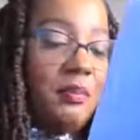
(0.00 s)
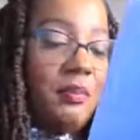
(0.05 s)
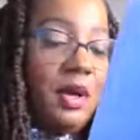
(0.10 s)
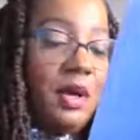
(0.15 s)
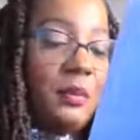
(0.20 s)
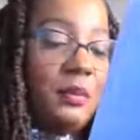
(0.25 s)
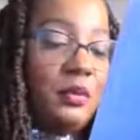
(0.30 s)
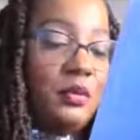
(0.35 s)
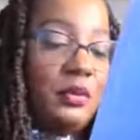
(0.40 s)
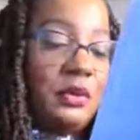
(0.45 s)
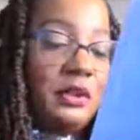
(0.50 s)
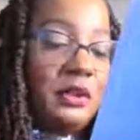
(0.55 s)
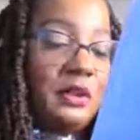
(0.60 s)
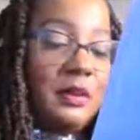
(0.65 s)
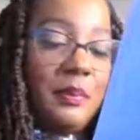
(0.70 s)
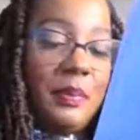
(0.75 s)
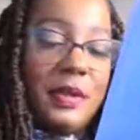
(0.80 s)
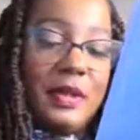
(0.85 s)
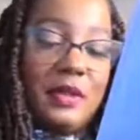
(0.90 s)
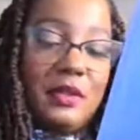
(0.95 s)
Papa was
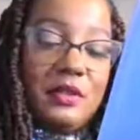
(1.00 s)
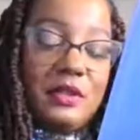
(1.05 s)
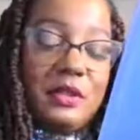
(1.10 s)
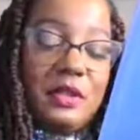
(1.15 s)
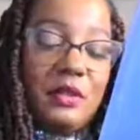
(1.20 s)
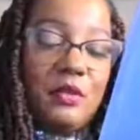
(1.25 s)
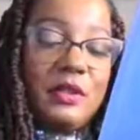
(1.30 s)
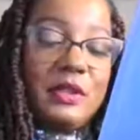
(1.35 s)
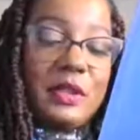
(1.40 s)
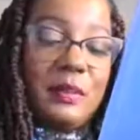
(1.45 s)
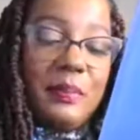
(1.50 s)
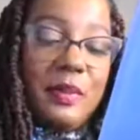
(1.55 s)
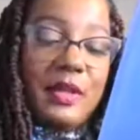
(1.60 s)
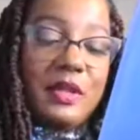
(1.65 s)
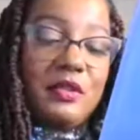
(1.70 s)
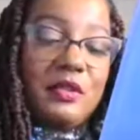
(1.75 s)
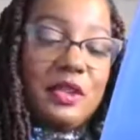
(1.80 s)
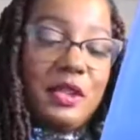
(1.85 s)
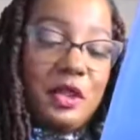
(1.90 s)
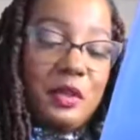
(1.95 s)
a
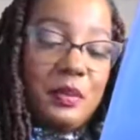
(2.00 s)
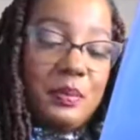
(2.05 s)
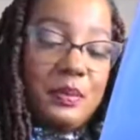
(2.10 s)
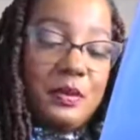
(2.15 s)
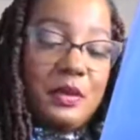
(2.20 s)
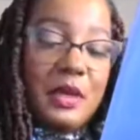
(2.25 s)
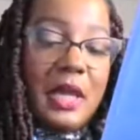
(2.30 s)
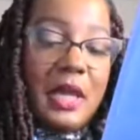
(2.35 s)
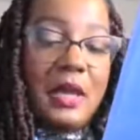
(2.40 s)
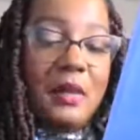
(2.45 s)
baker's helper,